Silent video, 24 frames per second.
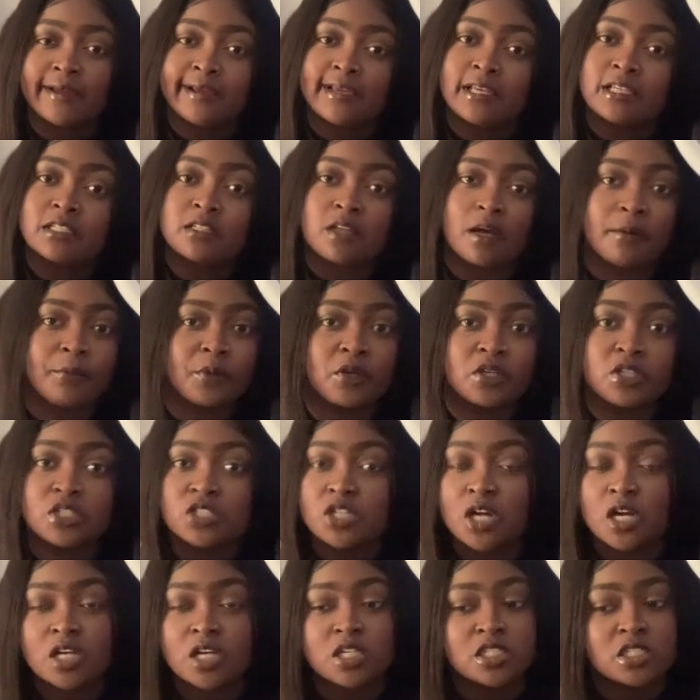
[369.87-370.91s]
is I'm only
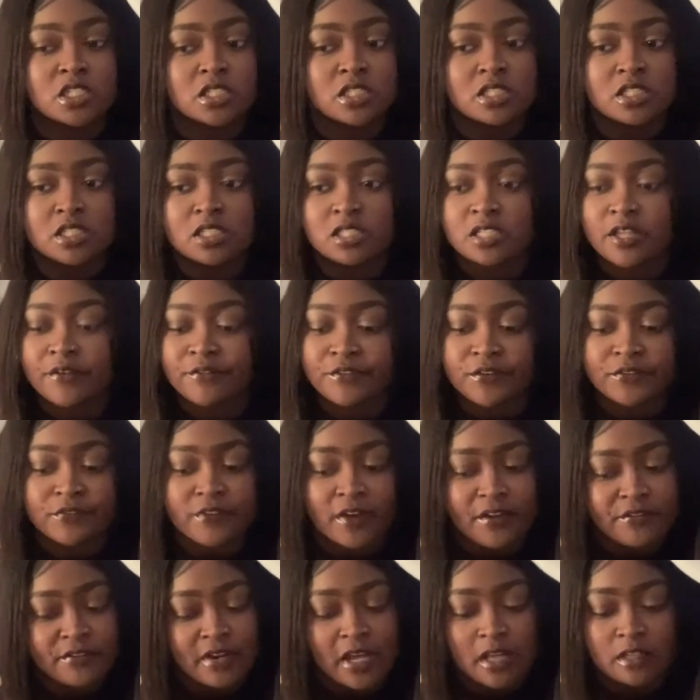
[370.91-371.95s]
charging
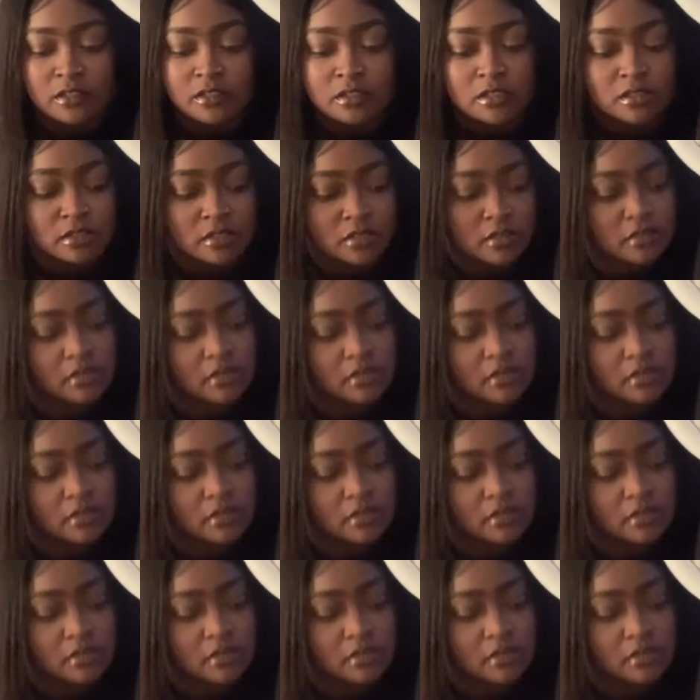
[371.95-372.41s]
$75.